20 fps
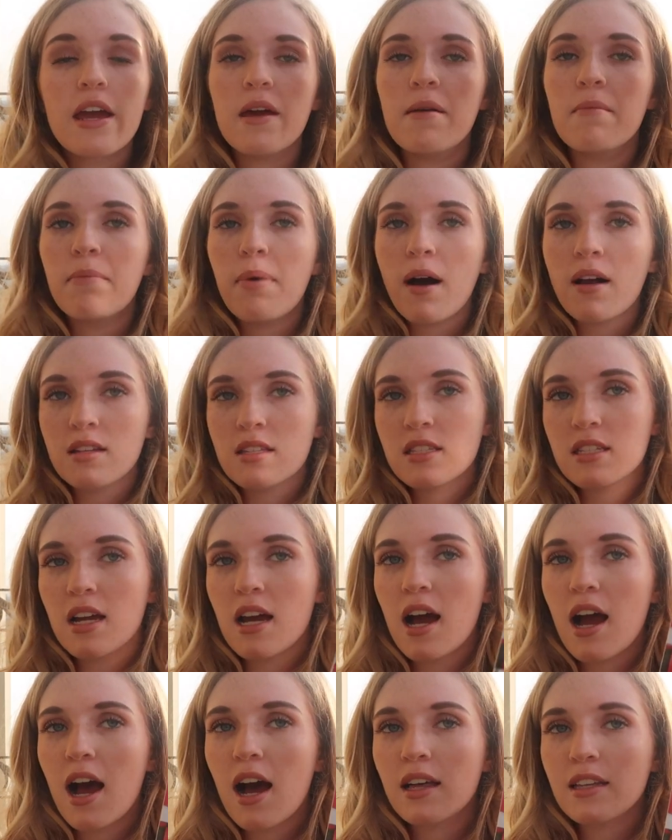Impostor,
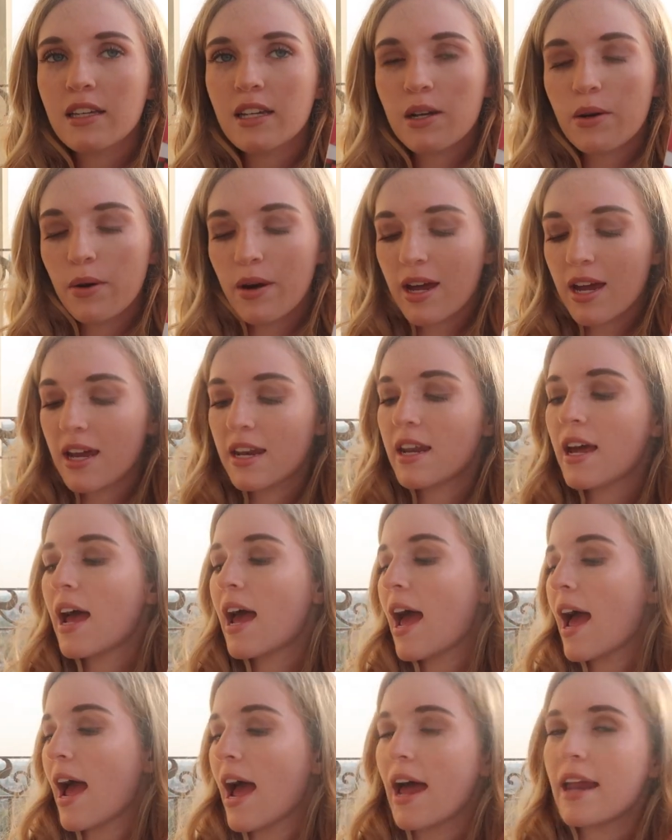Harley Quinn,
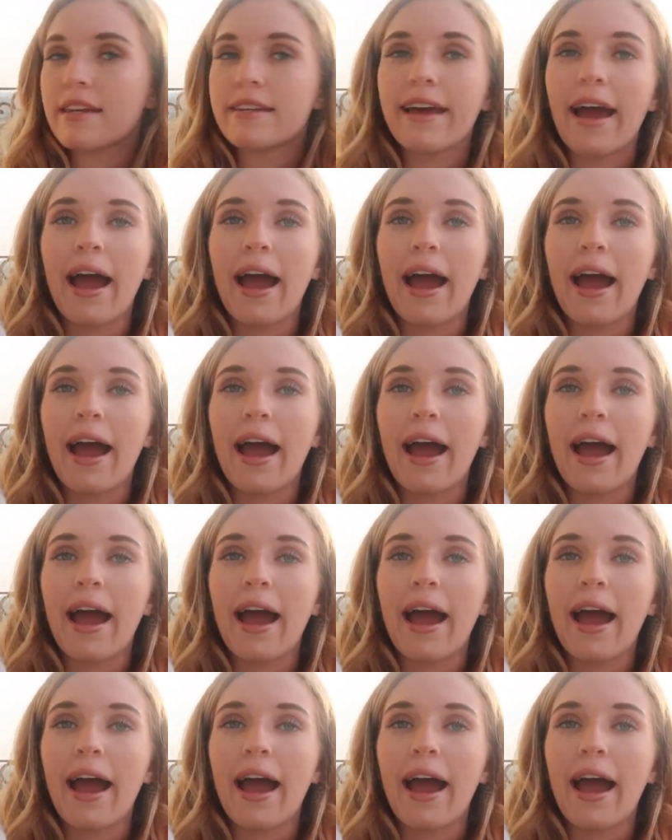and